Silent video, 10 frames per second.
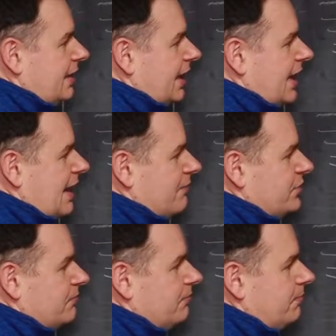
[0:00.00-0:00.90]
a
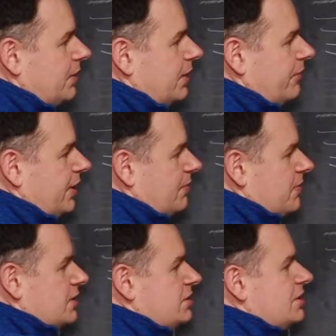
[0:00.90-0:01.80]
caption below the
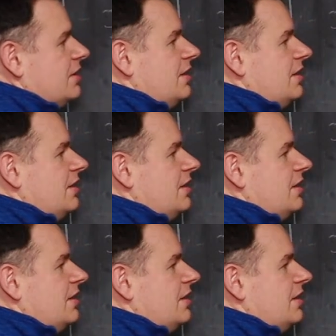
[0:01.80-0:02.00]
image.